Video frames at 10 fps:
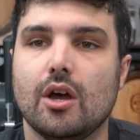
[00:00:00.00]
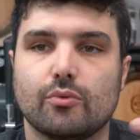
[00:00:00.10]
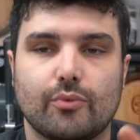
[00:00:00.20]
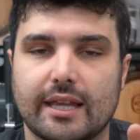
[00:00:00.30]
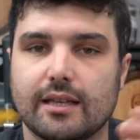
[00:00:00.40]

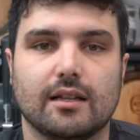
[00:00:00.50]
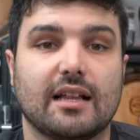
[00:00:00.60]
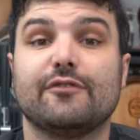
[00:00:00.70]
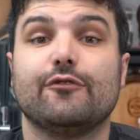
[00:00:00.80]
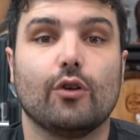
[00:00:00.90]
regular,
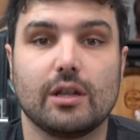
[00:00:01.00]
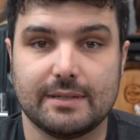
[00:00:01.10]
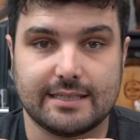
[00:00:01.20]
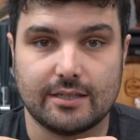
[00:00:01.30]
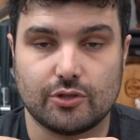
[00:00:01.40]
like
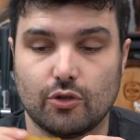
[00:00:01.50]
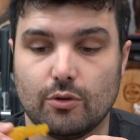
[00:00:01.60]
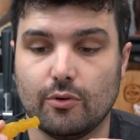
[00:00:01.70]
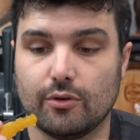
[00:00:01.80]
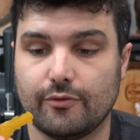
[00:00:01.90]
40%
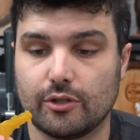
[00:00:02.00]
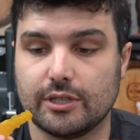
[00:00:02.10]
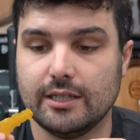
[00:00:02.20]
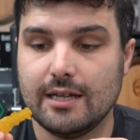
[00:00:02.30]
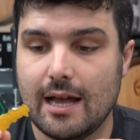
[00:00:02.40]
store-bought
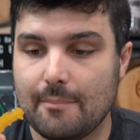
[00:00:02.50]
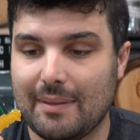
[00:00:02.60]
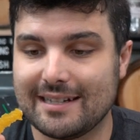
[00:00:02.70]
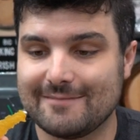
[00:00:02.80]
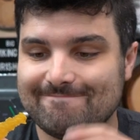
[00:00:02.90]
vodka,
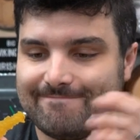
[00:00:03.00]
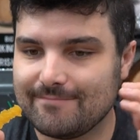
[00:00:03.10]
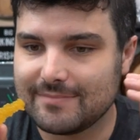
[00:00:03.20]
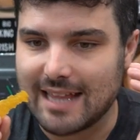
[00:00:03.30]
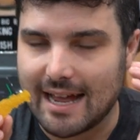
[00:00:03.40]
but
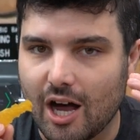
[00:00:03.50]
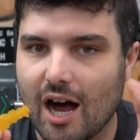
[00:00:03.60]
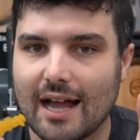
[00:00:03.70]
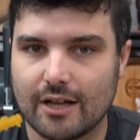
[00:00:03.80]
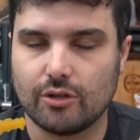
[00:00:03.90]
that
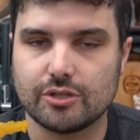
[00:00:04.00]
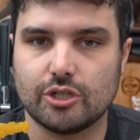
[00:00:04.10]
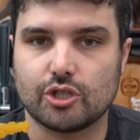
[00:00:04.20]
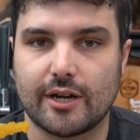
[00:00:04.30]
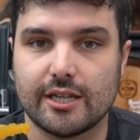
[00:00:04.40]
higher
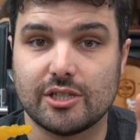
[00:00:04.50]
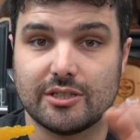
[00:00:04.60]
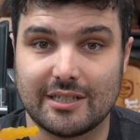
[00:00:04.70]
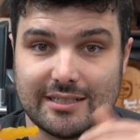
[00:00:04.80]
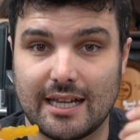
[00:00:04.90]
concentration
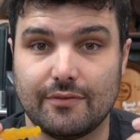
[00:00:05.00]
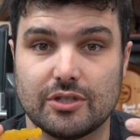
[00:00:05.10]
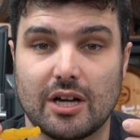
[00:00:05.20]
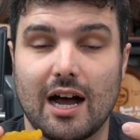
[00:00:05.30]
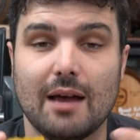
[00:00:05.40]
is going to save you
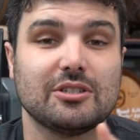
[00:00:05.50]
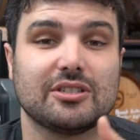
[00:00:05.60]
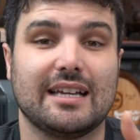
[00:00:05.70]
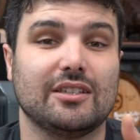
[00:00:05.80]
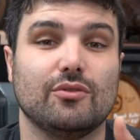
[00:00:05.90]
time and
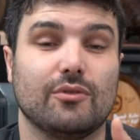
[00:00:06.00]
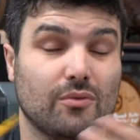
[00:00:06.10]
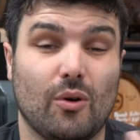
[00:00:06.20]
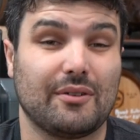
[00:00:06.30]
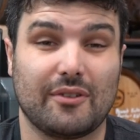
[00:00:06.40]
just get you,
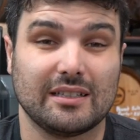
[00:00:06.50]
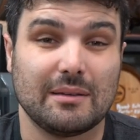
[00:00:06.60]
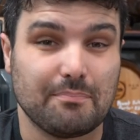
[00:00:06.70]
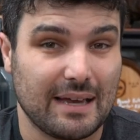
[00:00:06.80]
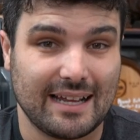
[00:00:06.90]
quite frankly,
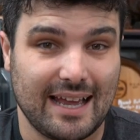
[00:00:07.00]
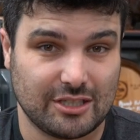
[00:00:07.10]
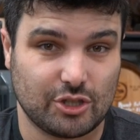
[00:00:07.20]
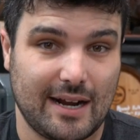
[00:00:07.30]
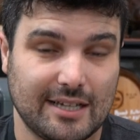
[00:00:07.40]
better
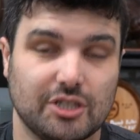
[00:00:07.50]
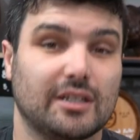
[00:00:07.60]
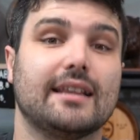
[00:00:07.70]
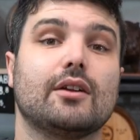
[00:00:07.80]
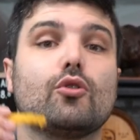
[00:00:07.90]

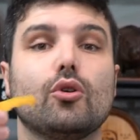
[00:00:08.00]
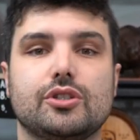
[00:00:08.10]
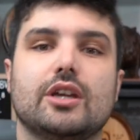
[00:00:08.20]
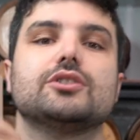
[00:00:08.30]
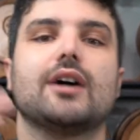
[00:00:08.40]
extraction. And then of
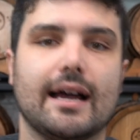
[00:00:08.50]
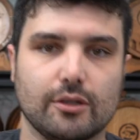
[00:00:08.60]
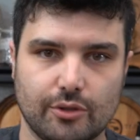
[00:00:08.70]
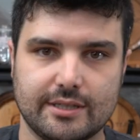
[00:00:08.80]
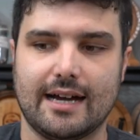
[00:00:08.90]
course you can
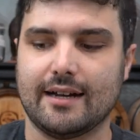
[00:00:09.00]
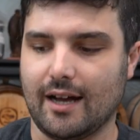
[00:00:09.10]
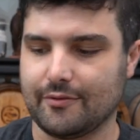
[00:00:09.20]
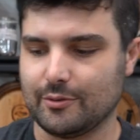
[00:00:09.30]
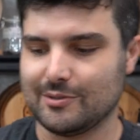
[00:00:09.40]
dilute it down
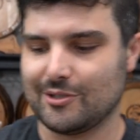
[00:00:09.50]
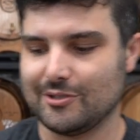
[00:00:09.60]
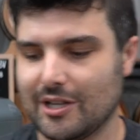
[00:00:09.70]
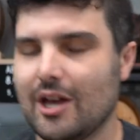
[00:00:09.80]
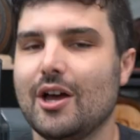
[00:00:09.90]
afterwards, because